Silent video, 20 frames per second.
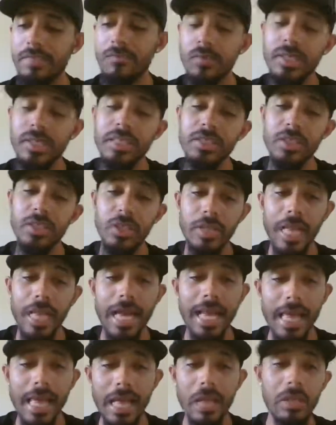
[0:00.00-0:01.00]
If we could turn
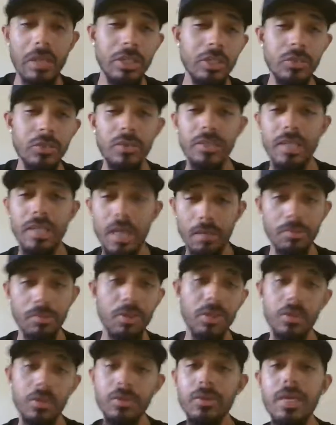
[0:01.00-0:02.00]
that L into a
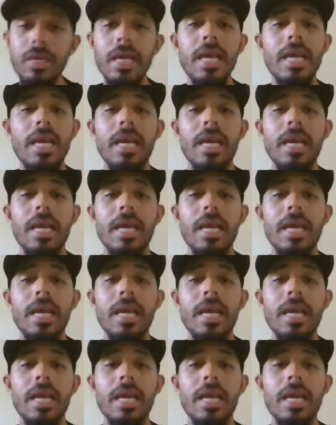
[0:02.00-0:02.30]
W,